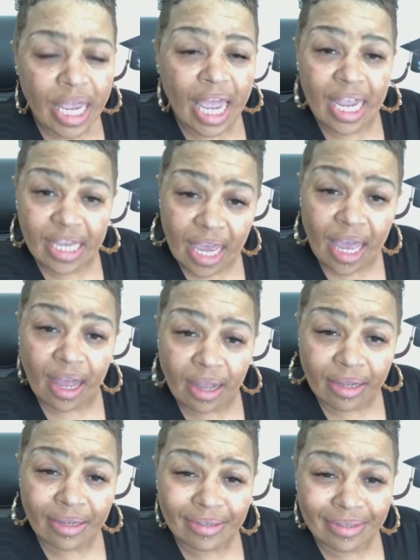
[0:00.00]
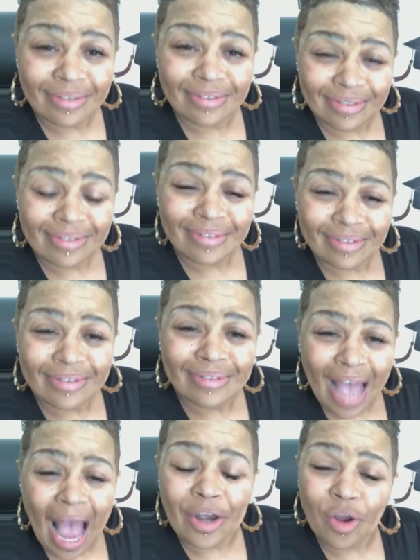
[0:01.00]
And yeah,
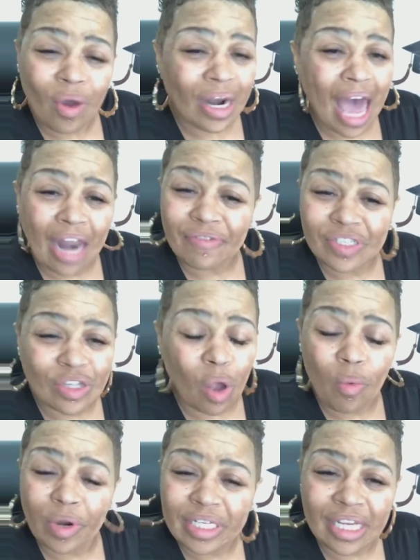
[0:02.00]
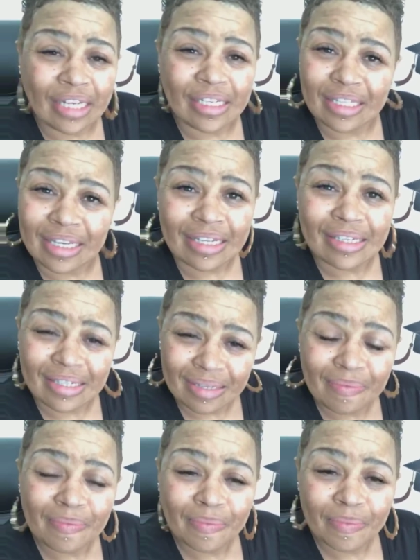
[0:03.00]
I know a lot of us don't want to touch this
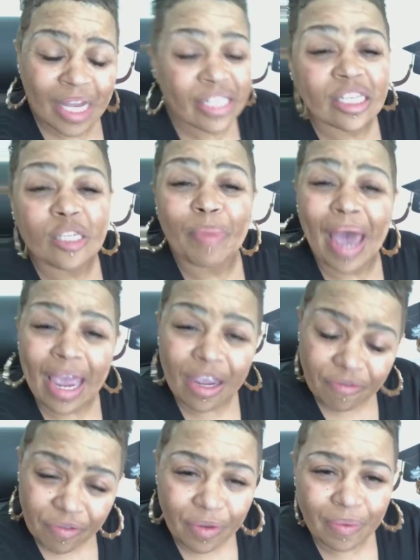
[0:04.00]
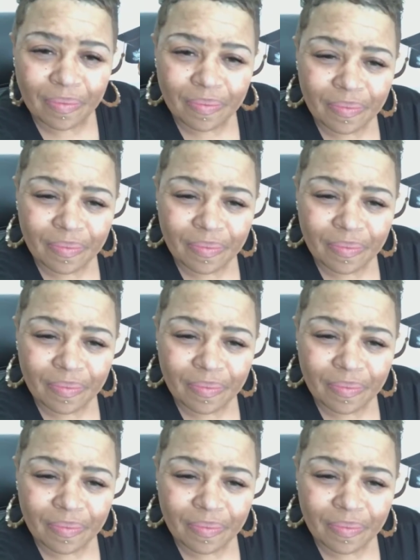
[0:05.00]
because it's painful.